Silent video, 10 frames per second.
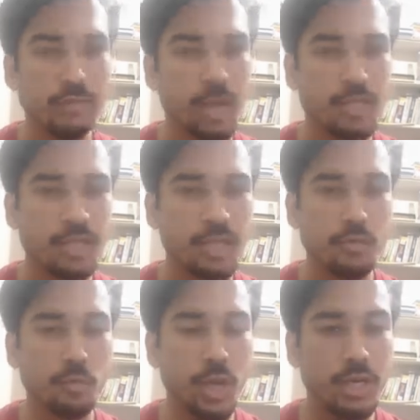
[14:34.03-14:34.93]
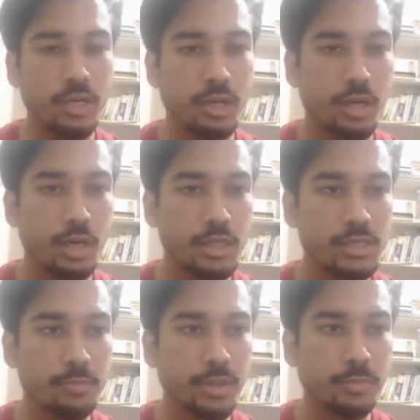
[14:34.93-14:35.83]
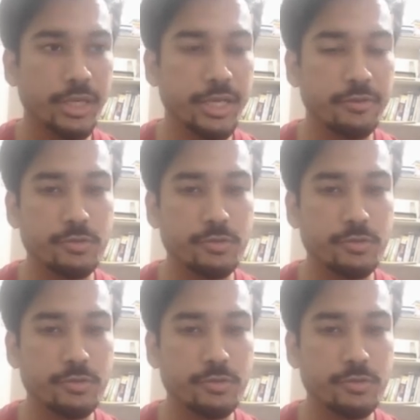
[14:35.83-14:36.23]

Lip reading: passing in one simple PDF.